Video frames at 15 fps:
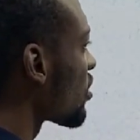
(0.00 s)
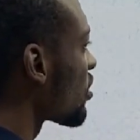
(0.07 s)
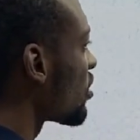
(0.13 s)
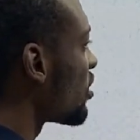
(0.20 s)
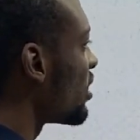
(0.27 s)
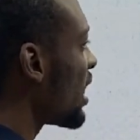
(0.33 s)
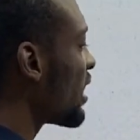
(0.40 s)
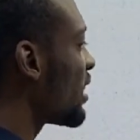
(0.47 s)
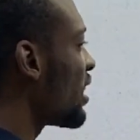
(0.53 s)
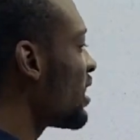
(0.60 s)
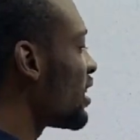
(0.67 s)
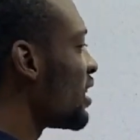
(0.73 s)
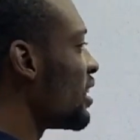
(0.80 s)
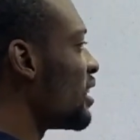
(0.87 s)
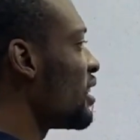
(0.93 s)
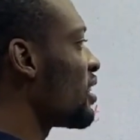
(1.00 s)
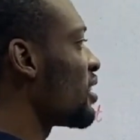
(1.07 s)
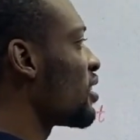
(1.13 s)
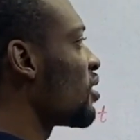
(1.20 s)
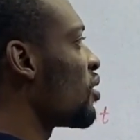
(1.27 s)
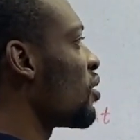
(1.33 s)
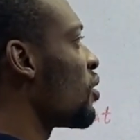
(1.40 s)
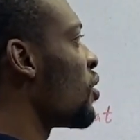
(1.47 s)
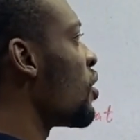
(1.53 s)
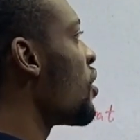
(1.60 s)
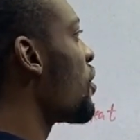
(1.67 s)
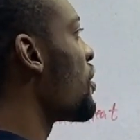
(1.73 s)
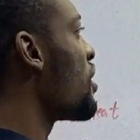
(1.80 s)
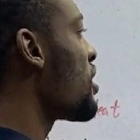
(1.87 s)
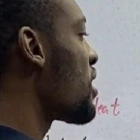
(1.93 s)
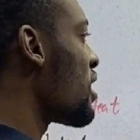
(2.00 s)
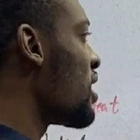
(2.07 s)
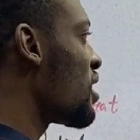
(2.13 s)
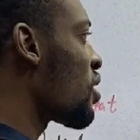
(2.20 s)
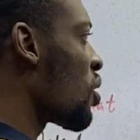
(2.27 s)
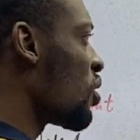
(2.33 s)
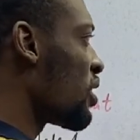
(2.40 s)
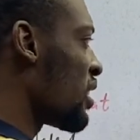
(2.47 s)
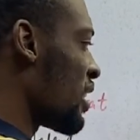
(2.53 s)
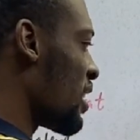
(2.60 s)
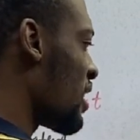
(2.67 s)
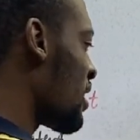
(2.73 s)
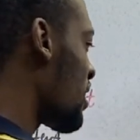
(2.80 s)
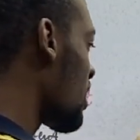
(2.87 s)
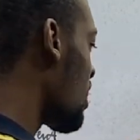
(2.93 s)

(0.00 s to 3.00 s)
latent heat, or this heat content,